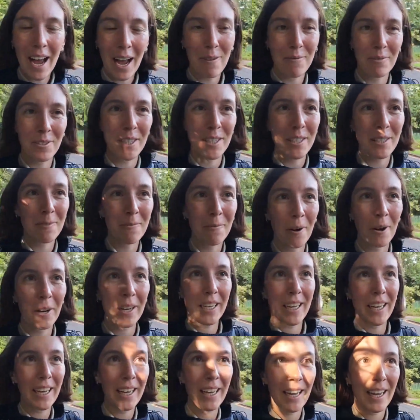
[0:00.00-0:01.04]
I'm just
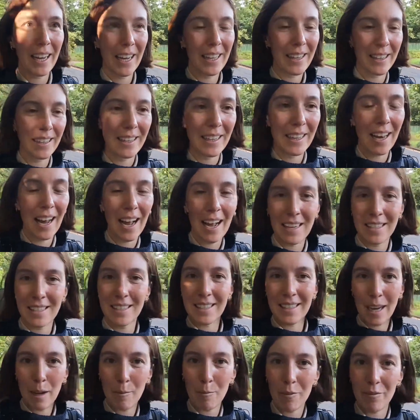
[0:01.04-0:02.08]
walking the
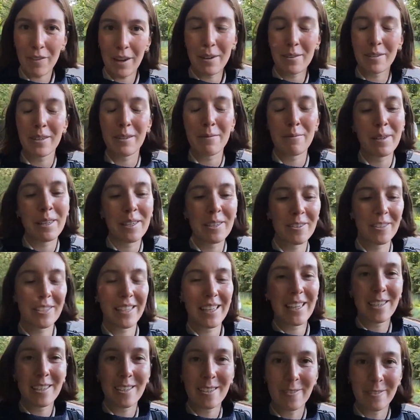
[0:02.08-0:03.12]
last couple of 100 meters
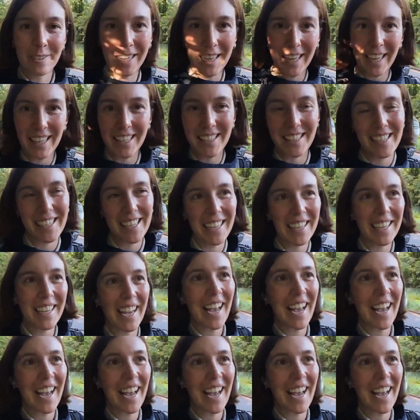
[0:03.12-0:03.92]
into Keswick.